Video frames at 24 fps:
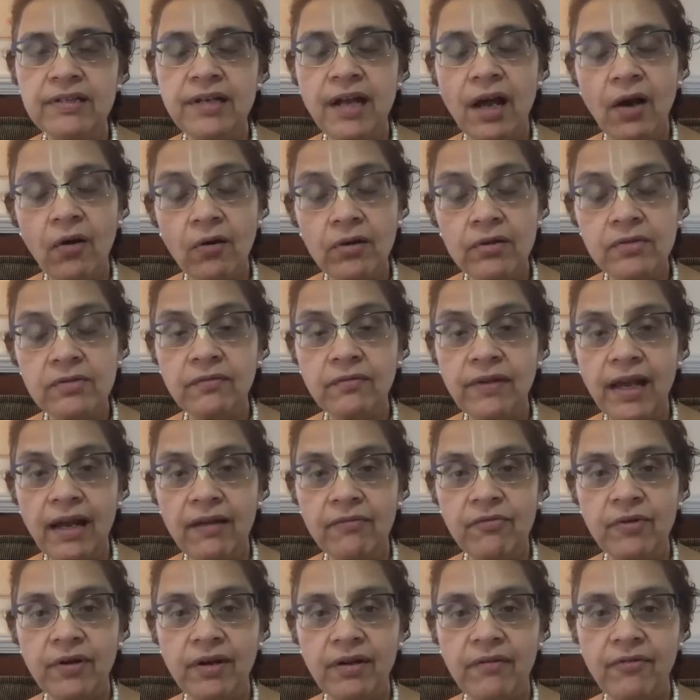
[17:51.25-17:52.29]
Now also we
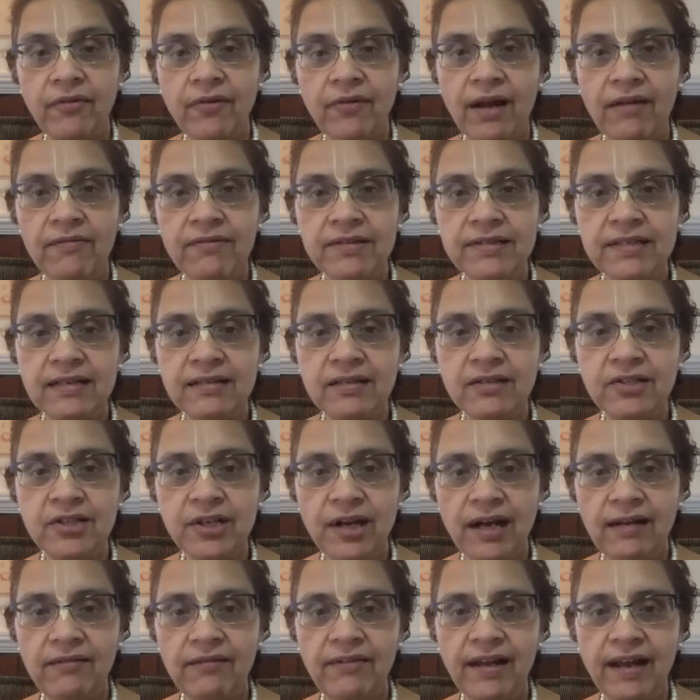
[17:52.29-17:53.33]
have 24 hours. As a
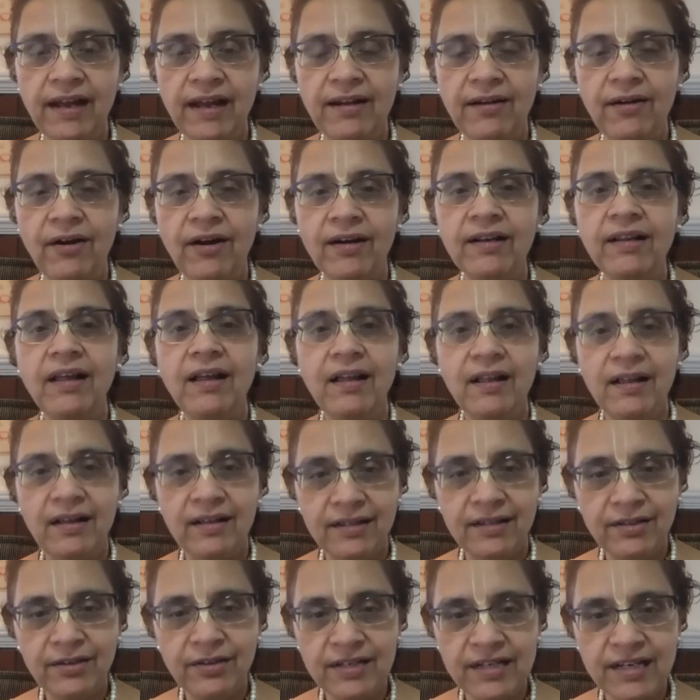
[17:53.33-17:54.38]
child, we had not,
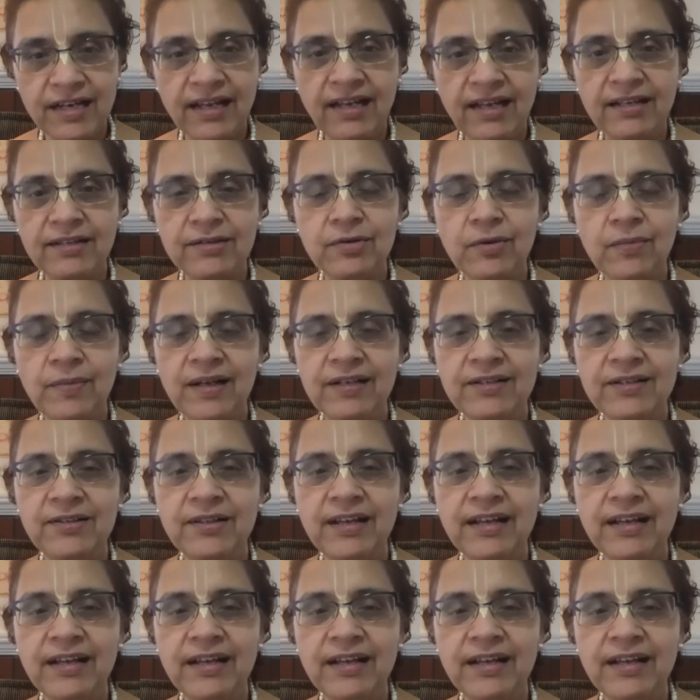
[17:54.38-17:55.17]
you know, taken so much.